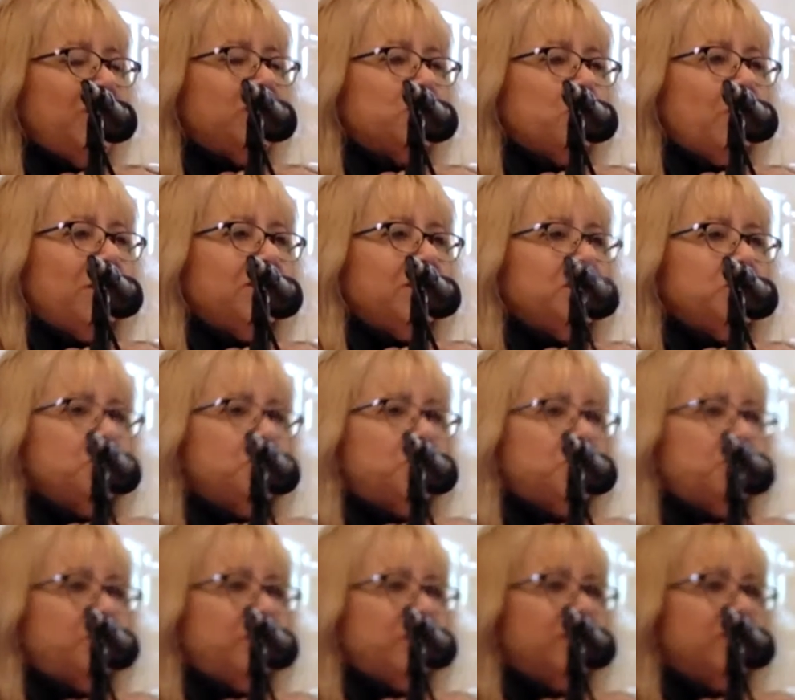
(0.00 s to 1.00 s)
when this
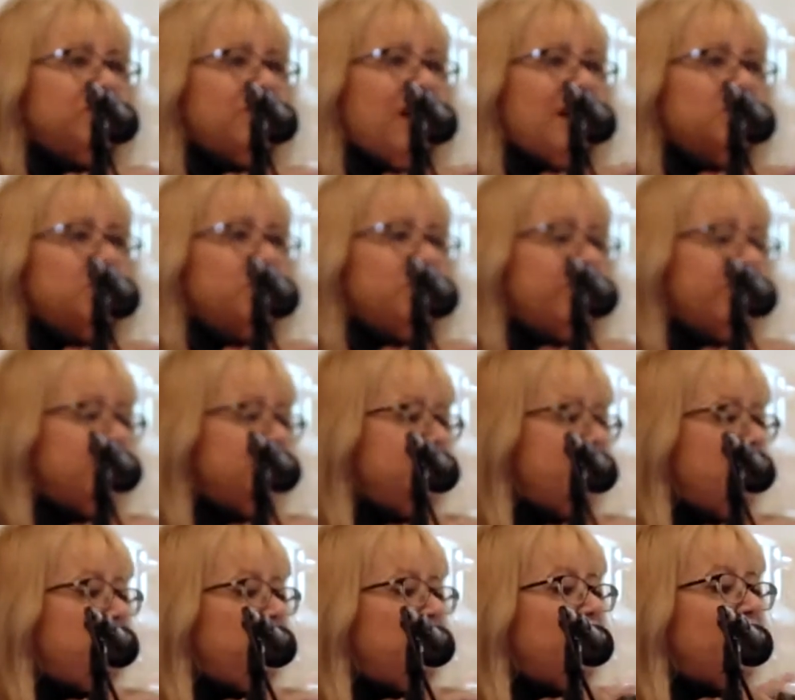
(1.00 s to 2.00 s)
was released. Actually,
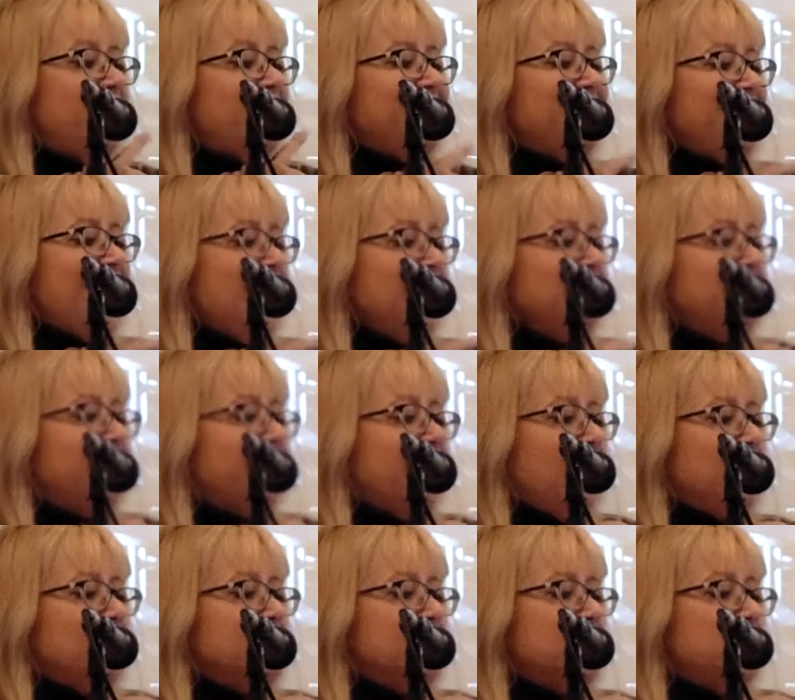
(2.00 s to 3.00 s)
it debuted exactly
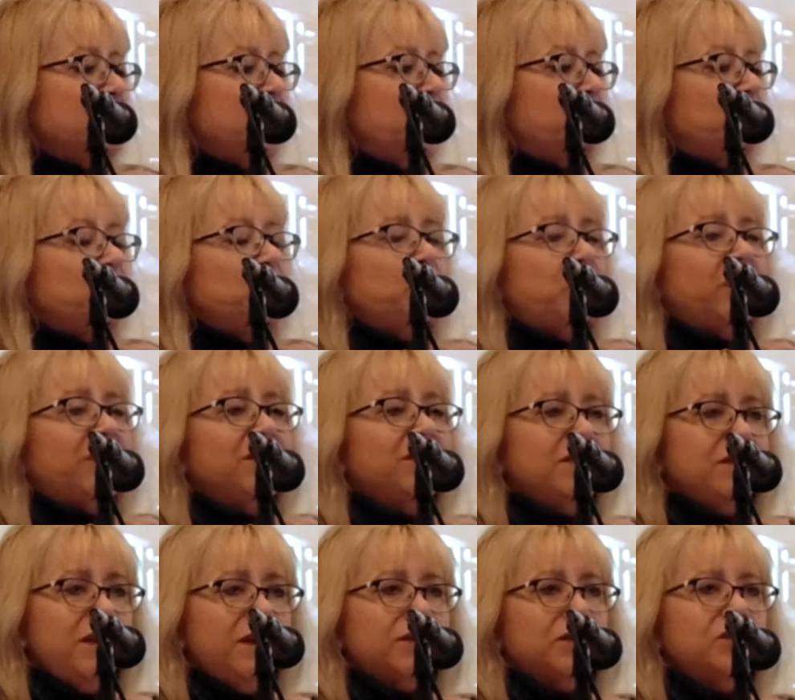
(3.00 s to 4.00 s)
on September
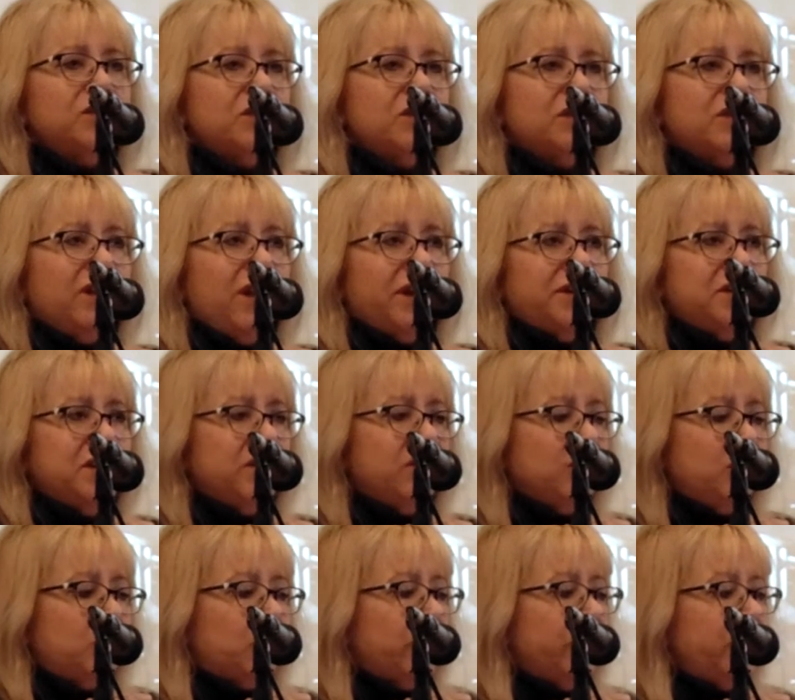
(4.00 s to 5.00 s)
26,
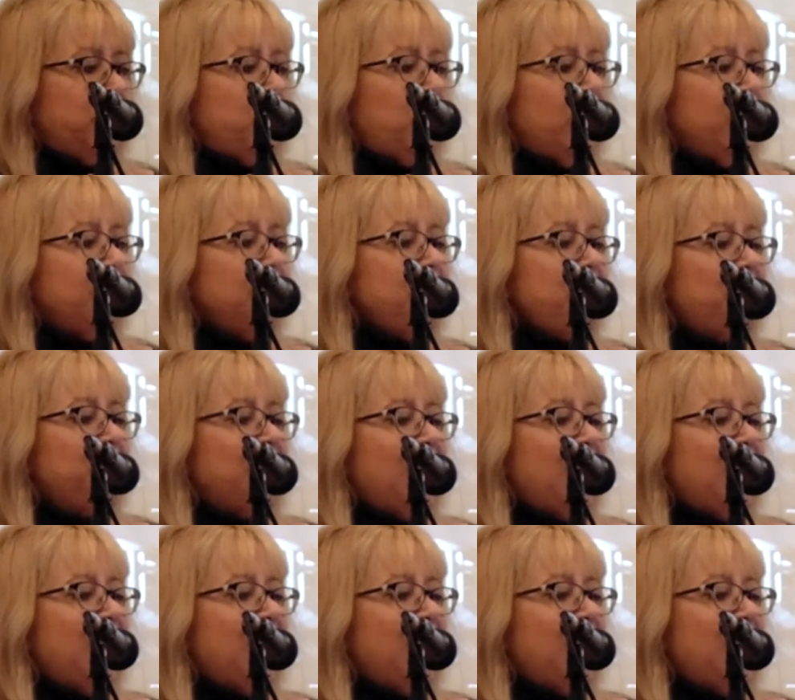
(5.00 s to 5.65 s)
1941.